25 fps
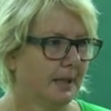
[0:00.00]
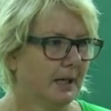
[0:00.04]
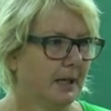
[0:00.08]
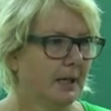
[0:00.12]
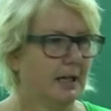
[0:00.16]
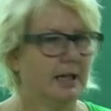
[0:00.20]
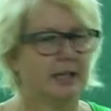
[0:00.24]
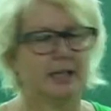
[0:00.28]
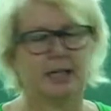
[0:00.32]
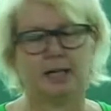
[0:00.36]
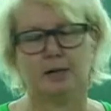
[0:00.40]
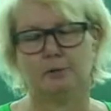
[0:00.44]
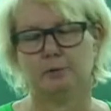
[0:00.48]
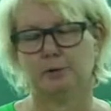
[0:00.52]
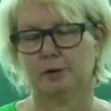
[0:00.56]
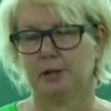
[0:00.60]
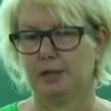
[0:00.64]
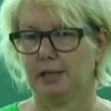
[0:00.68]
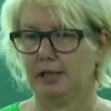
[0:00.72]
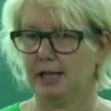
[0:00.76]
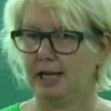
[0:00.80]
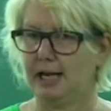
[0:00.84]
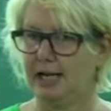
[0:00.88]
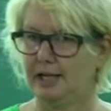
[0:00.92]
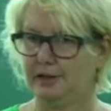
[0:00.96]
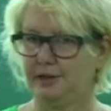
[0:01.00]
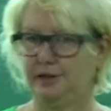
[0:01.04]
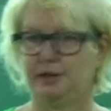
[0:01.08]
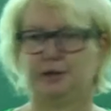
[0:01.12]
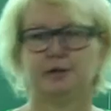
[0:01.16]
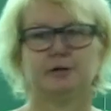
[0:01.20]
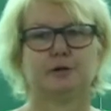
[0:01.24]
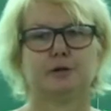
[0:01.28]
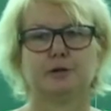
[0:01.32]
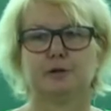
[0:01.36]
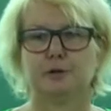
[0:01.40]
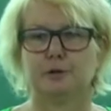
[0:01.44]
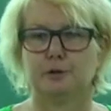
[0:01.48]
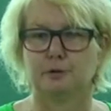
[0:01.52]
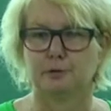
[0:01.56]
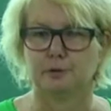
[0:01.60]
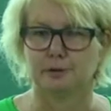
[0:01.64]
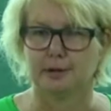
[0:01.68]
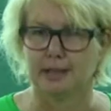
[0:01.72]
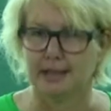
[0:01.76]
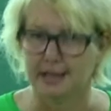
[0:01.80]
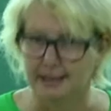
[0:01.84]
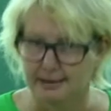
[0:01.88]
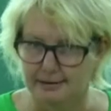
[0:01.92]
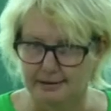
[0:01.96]
And I would ask you to
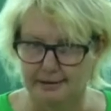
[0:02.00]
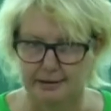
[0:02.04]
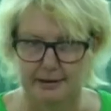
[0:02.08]
hold that